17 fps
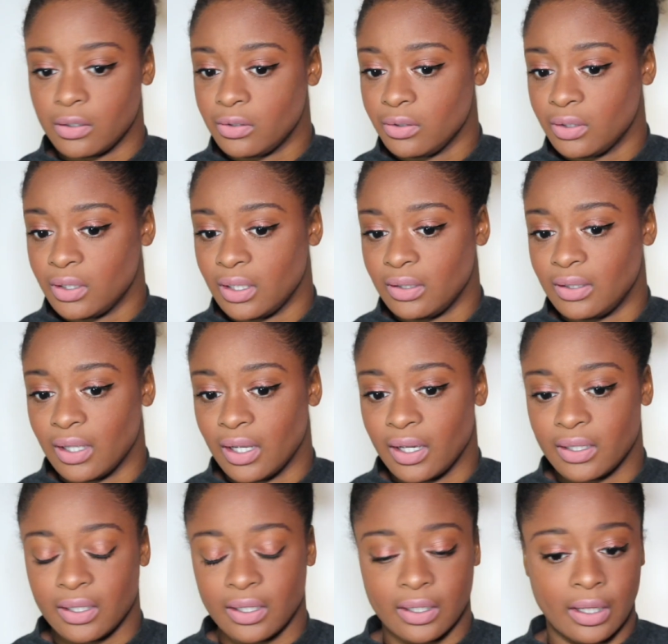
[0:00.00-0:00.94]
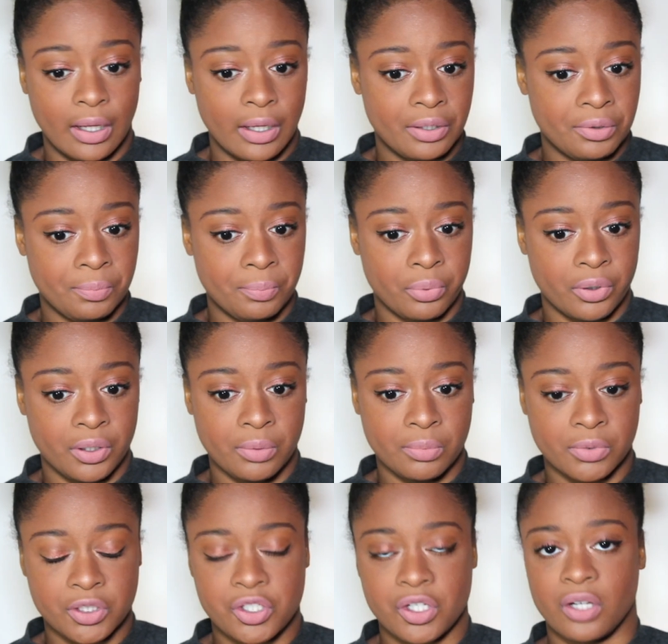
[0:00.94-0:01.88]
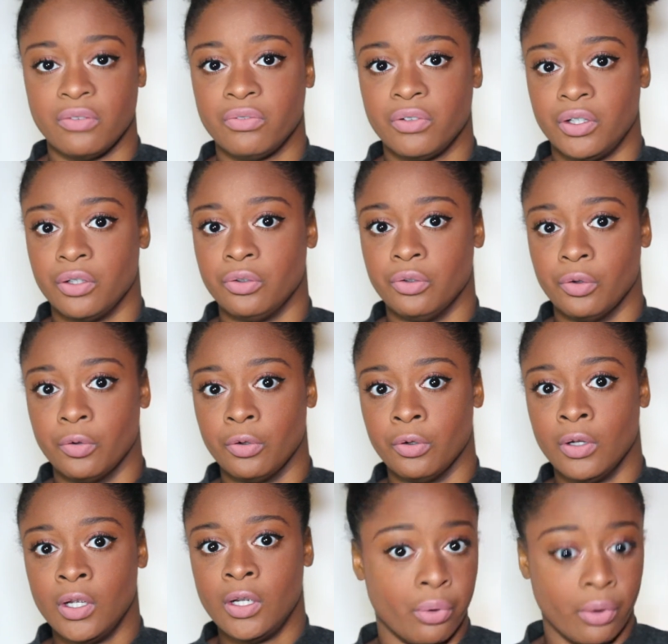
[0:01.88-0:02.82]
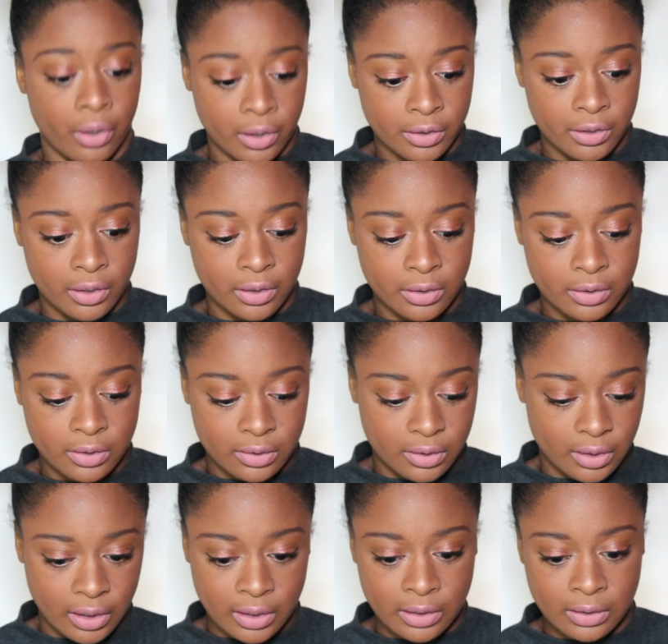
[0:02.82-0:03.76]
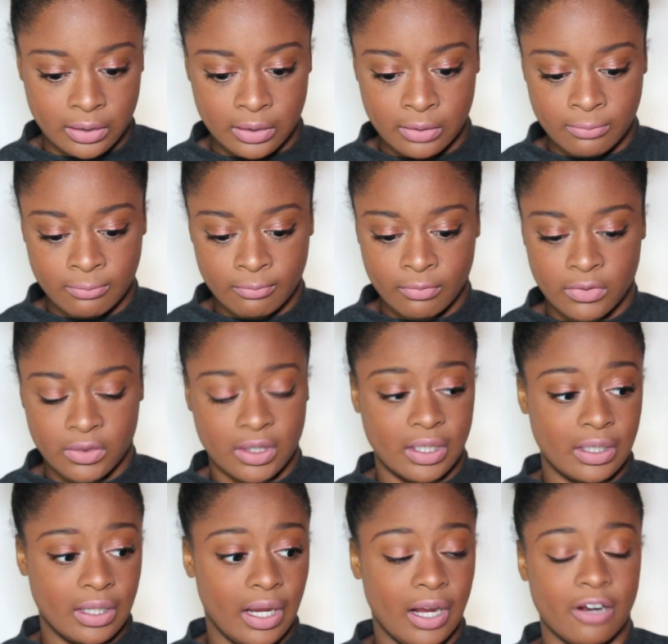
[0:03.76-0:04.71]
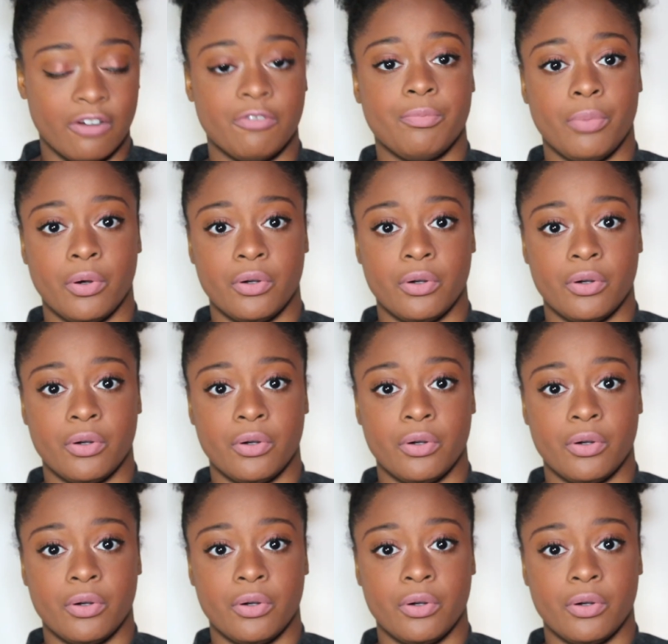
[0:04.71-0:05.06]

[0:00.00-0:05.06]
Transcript: Other than that, I liked pretty much every other product that I've